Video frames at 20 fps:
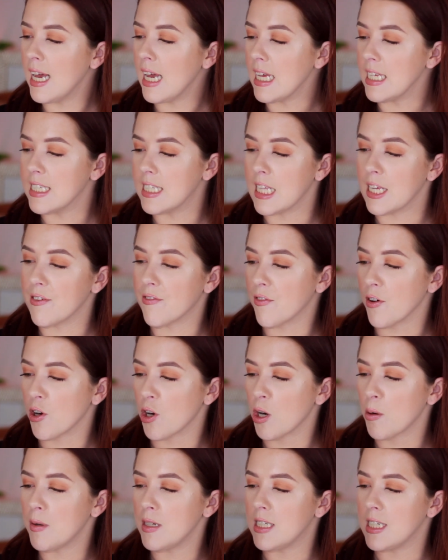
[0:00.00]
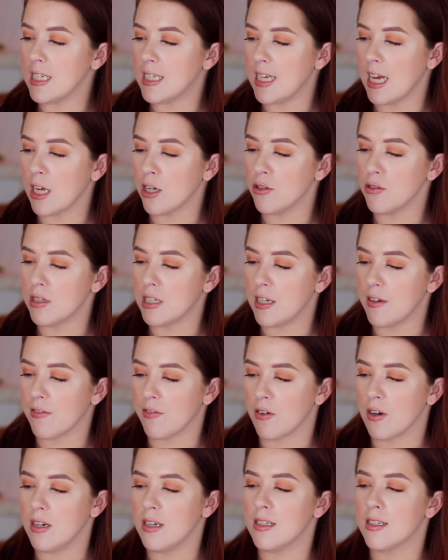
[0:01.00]
is the Verb Detangle
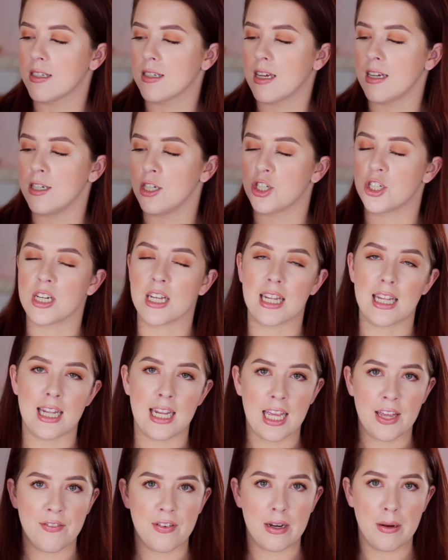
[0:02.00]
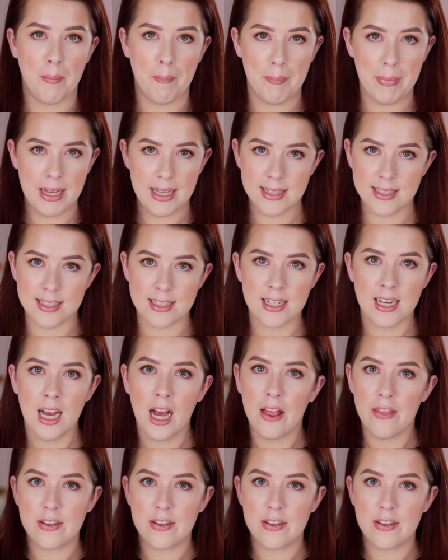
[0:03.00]
Defrizz Conditioning Leave-In Mist.